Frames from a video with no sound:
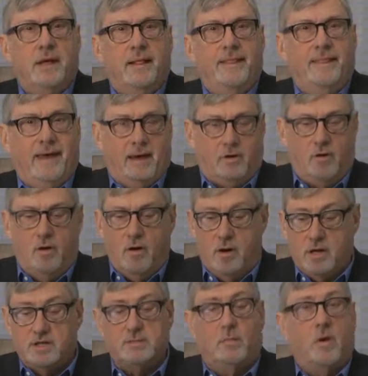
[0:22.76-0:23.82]
that
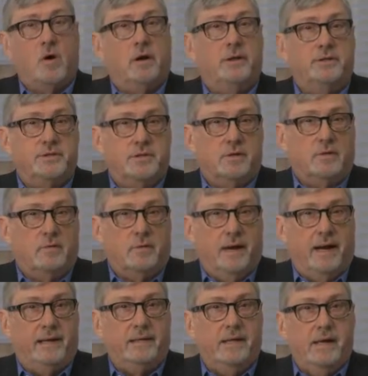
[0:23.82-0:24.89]
cause markets to
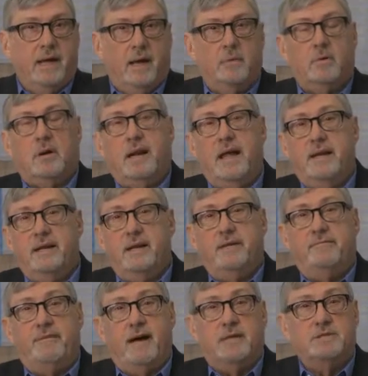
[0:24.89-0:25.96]
correct, and we're going to
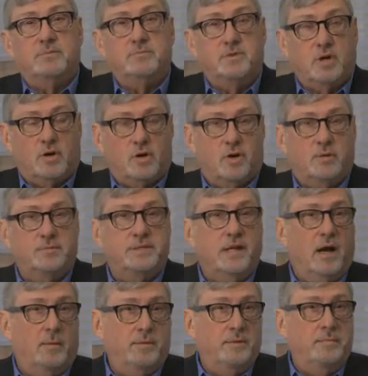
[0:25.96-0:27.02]
identify some terms
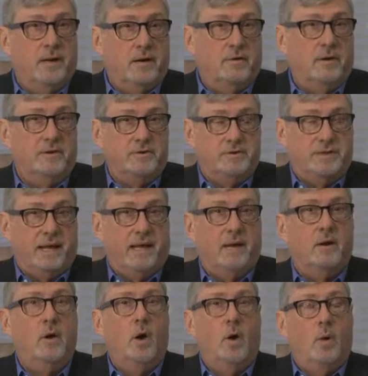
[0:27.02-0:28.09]
to help you better
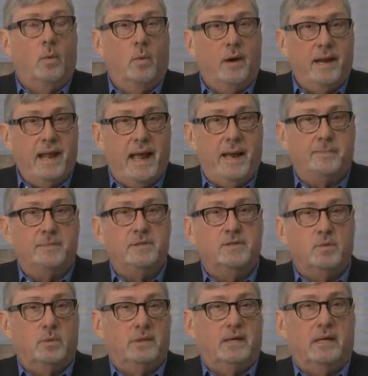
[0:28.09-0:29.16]
understand what
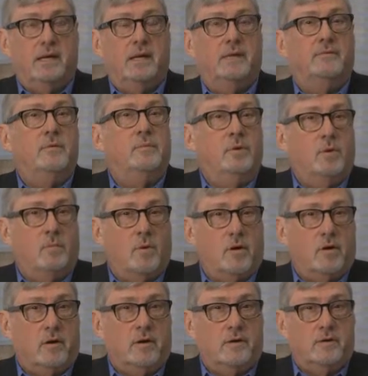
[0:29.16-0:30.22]
happens when the end of a bull
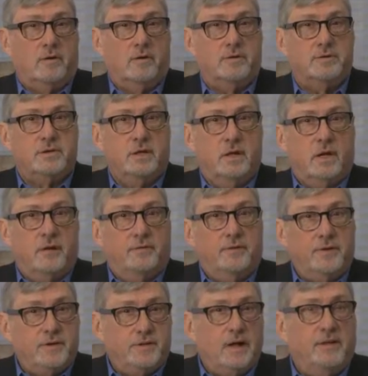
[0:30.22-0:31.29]
market occurs.
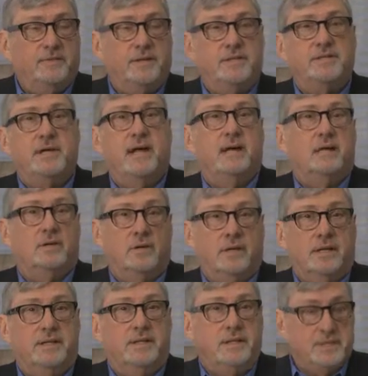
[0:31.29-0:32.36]
First off, let's take a
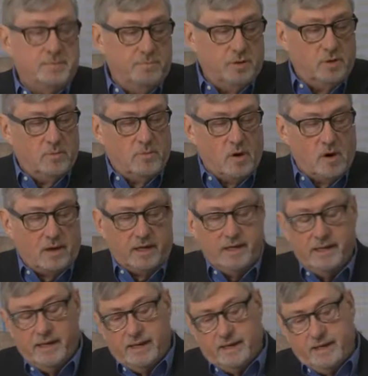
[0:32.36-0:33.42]
look at this bull market.
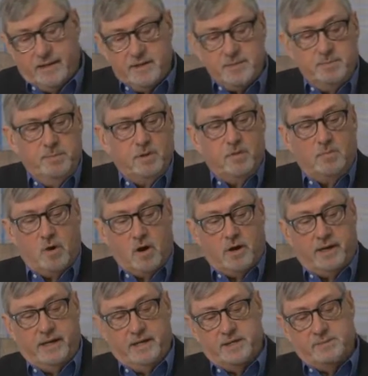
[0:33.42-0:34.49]
Now, this bull
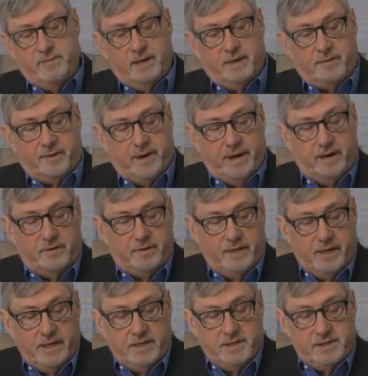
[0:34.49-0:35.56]
market has been around
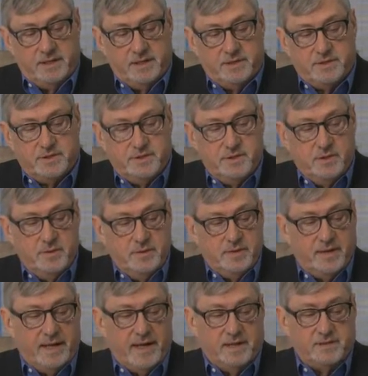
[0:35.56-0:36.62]
since
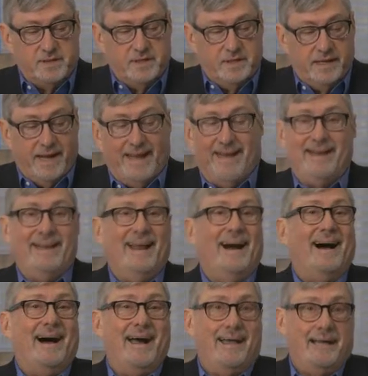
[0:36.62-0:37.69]

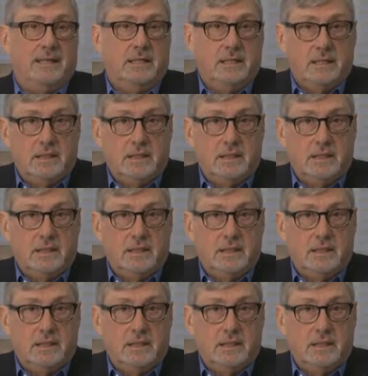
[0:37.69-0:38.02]
2009.